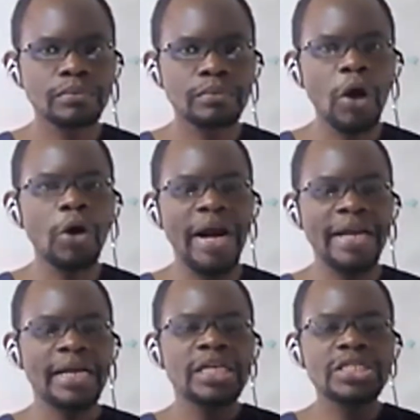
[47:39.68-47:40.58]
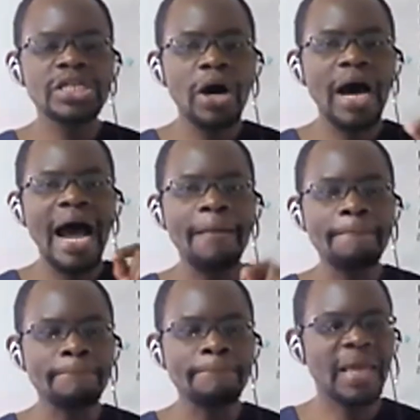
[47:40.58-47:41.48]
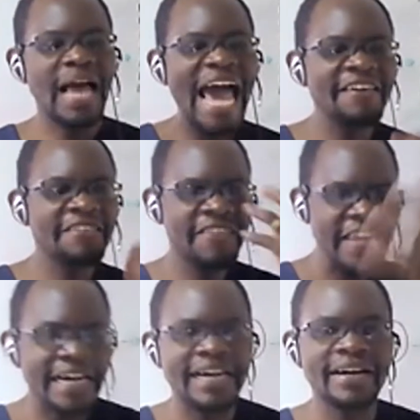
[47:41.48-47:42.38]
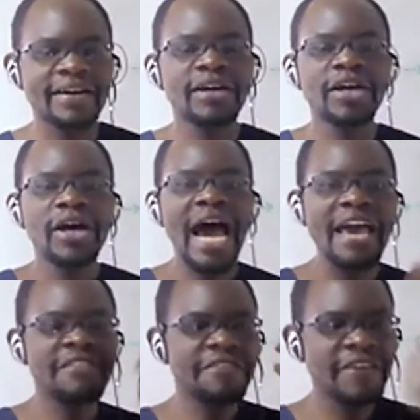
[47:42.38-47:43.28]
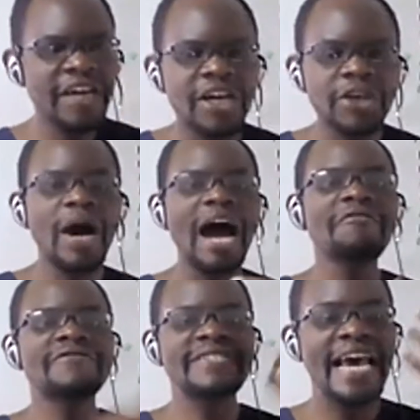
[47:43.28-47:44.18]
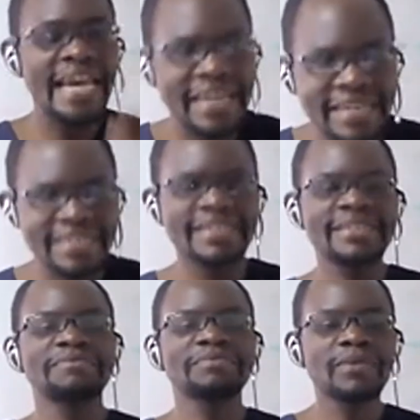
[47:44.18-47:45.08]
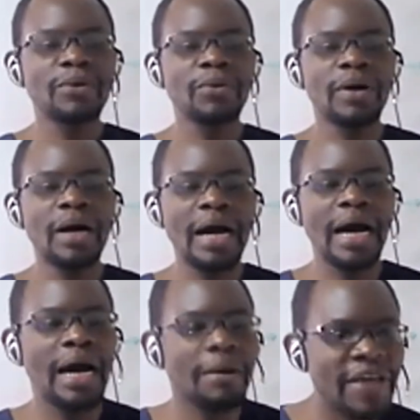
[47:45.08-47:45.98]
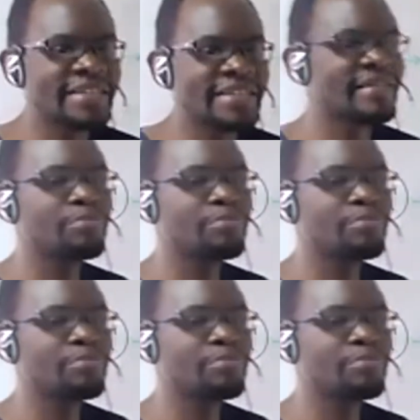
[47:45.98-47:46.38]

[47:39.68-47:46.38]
All right. So I think you have said that the